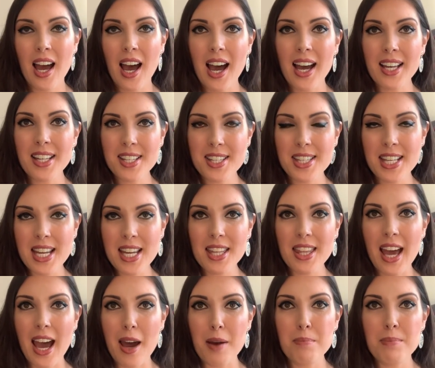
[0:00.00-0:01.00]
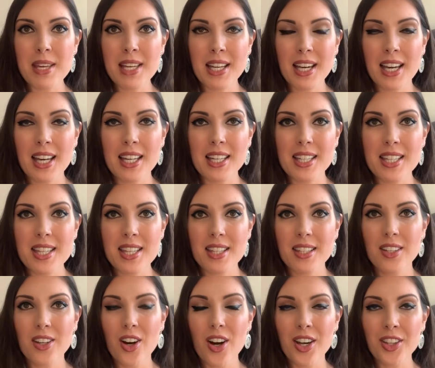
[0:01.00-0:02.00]
I say that because
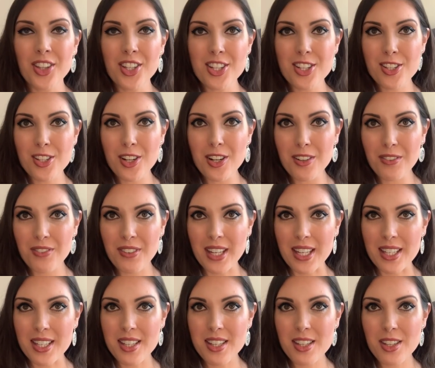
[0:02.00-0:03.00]
on the surface,